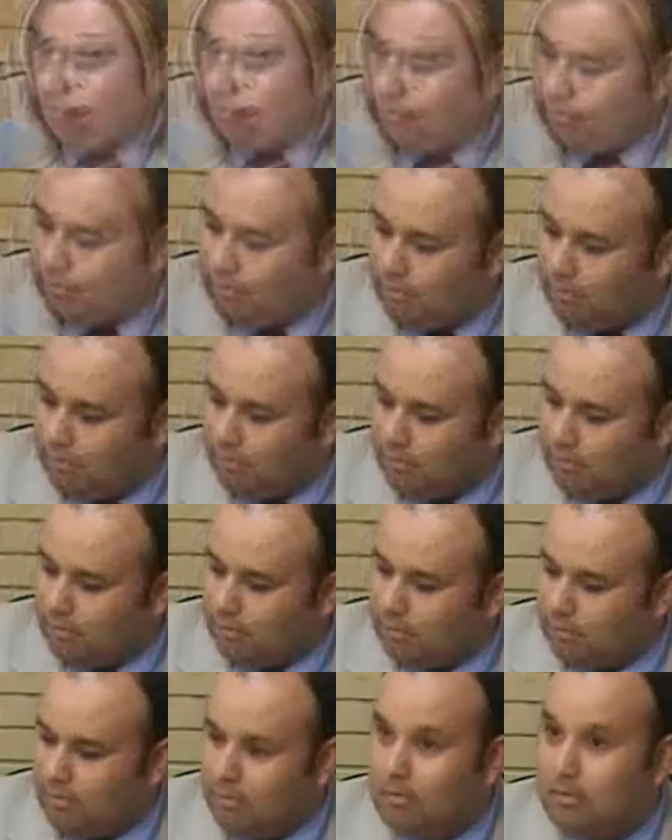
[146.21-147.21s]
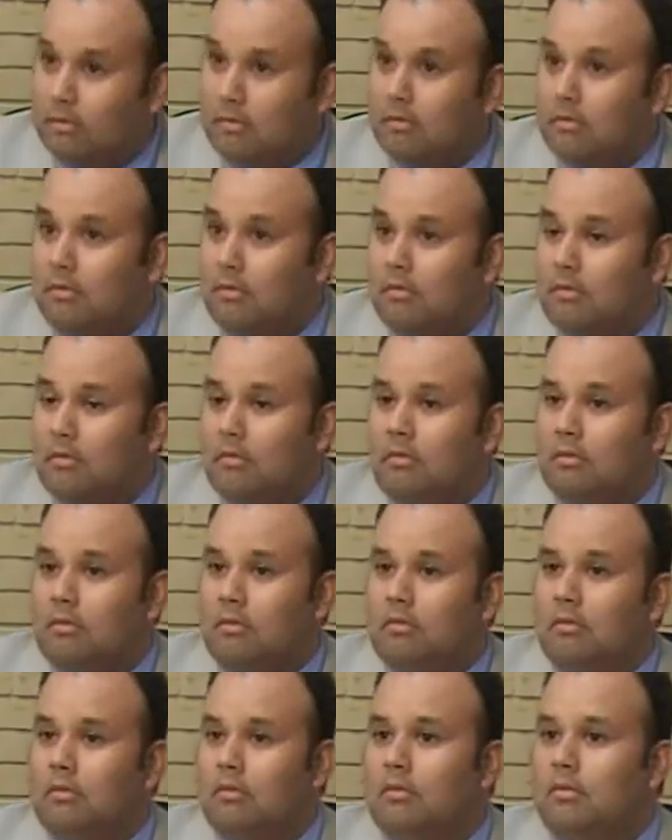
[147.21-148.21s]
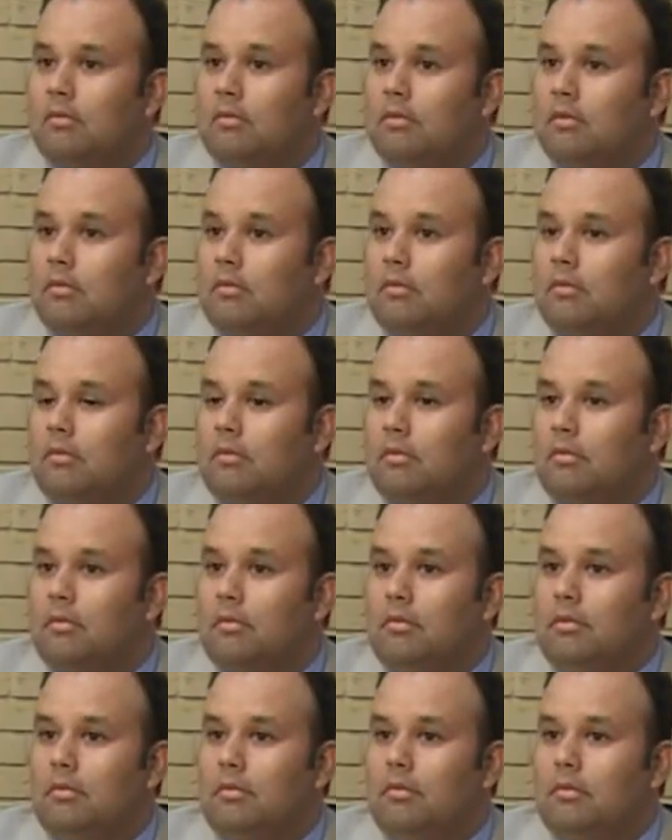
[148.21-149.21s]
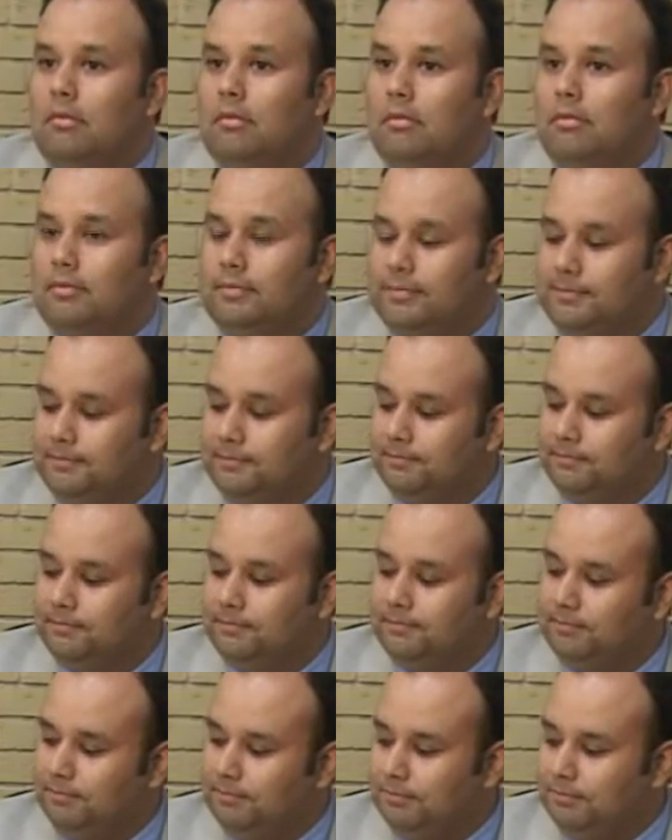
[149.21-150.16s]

Remember that he does not represent you, nor can he give you legal advice.